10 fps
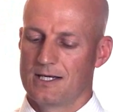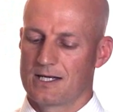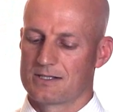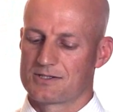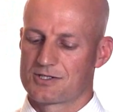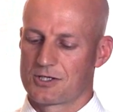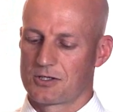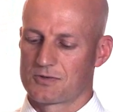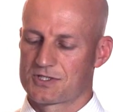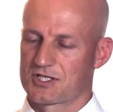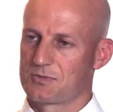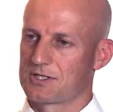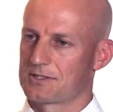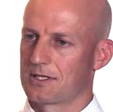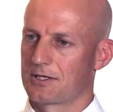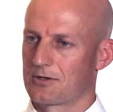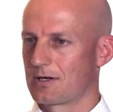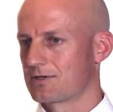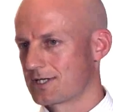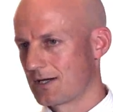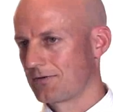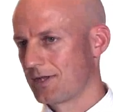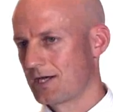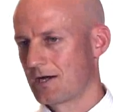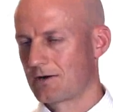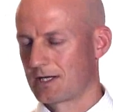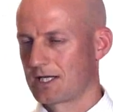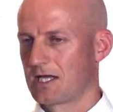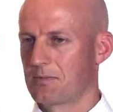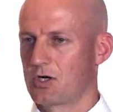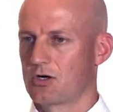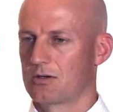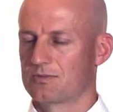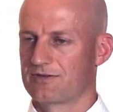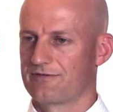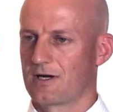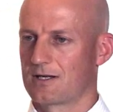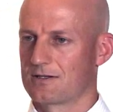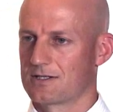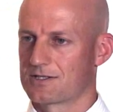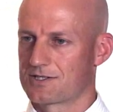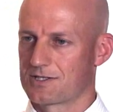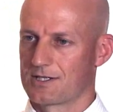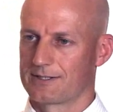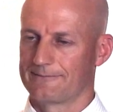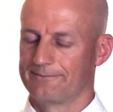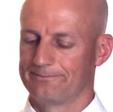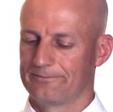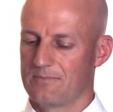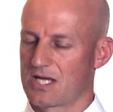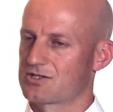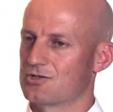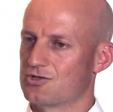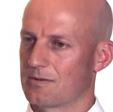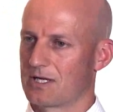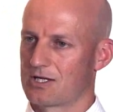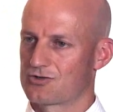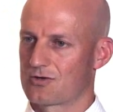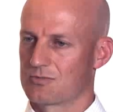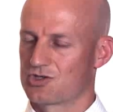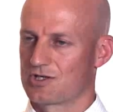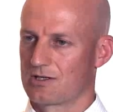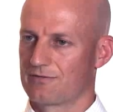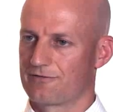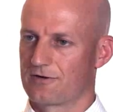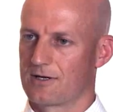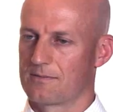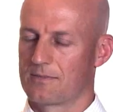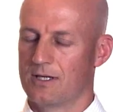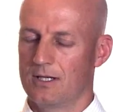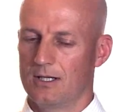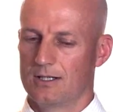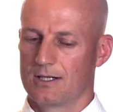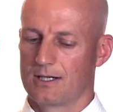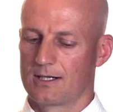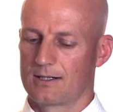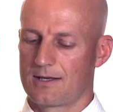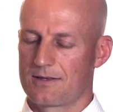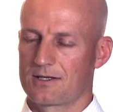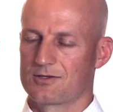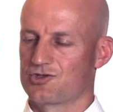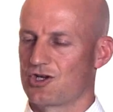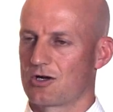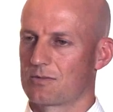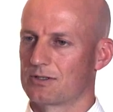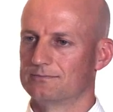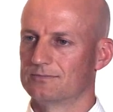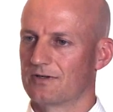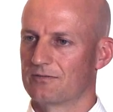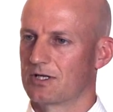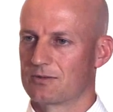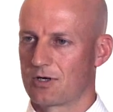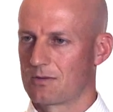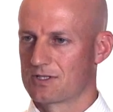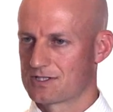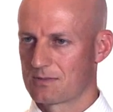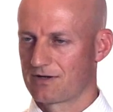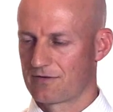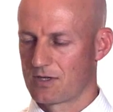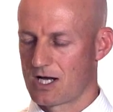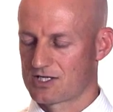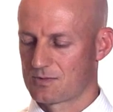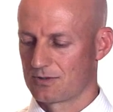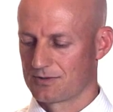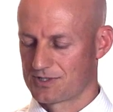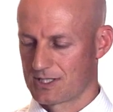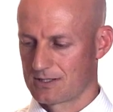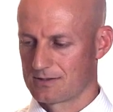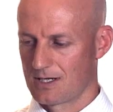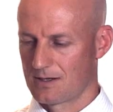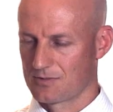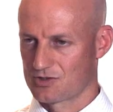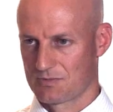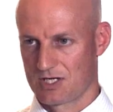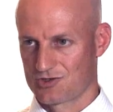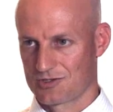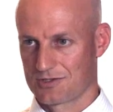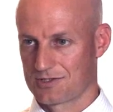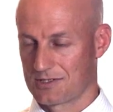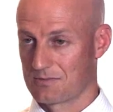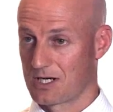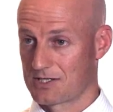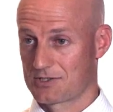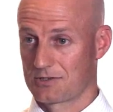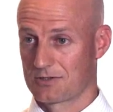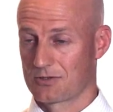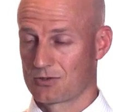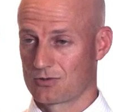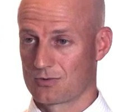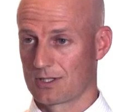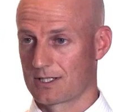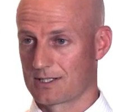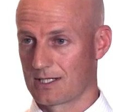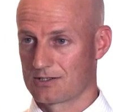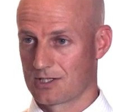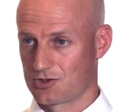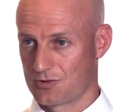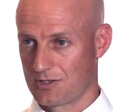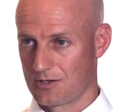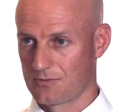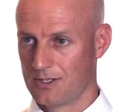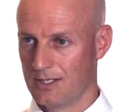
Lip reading: And so 6 months later, I was out there, and I came home to find this message on my answering machine from, I think, the chairman of my department. Somebody from the hospital who said, there's a patient in Boston who would like to get in touch with you.